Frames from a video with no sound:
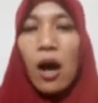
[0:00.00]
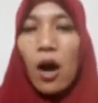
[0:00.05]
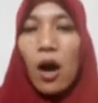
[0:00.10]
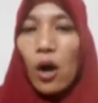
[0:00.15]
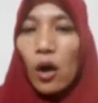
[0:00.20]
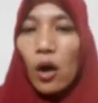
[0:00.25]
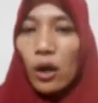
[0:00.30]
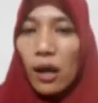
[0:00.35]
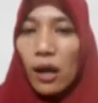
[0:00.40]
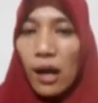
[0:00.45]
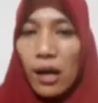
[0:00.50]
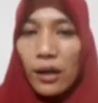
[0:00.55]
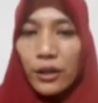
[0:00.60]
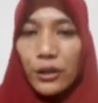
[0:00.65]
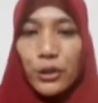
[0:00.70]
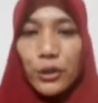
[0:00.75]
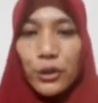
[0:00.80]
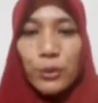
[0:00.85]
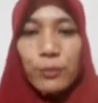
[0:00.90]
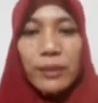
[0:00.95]
or
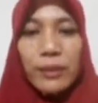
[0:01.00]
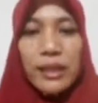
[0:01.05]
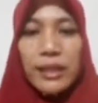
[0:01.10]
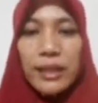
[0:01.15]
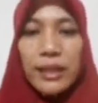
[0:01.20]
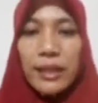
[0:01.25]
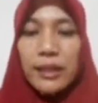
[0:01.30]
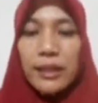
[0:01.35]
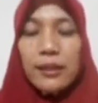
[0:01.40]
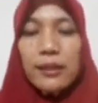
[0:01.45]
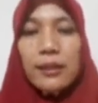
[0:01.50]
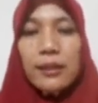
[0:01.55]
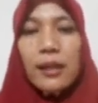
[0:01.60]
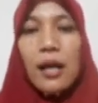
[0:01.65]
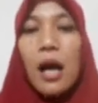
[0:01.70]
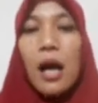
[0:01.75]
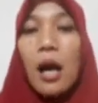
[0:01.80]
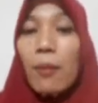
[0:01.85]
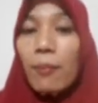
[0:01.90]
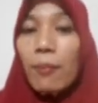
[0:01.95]
argument here
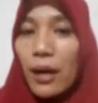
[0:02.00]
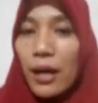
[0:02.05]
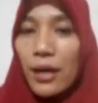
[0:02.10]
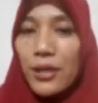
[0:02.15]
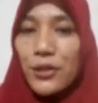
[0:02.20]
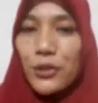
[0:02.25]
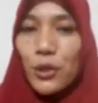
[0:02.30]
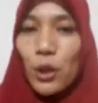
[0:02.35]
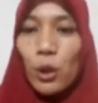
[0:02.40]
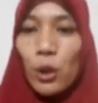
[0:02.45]
must